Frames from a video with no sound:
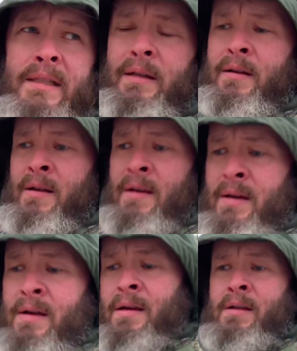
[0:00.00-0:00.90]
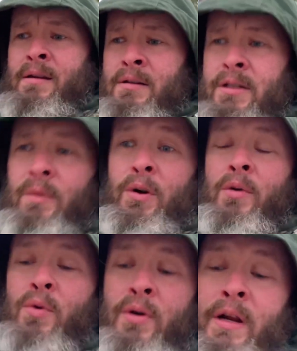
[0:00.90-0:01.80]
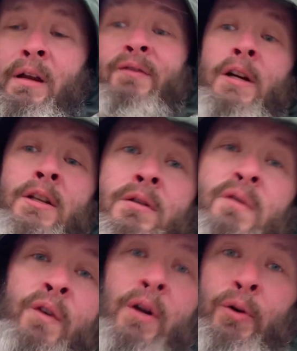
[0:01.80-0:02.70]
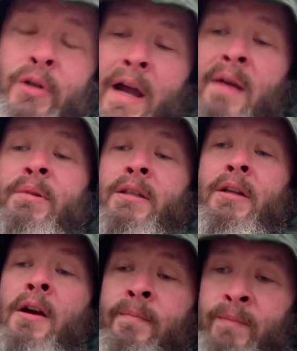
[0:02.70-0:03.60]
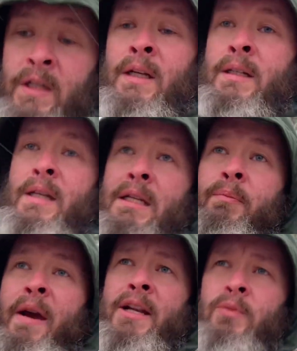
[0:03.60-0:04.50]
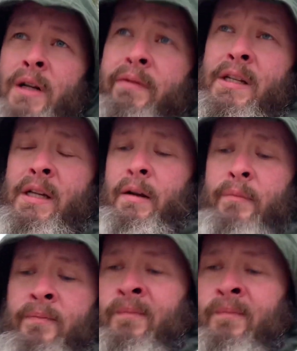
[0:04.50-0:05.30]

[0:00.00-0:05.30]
So just a word of warning, if you're going to use foothold traps, you need to dispatch whatever's in them,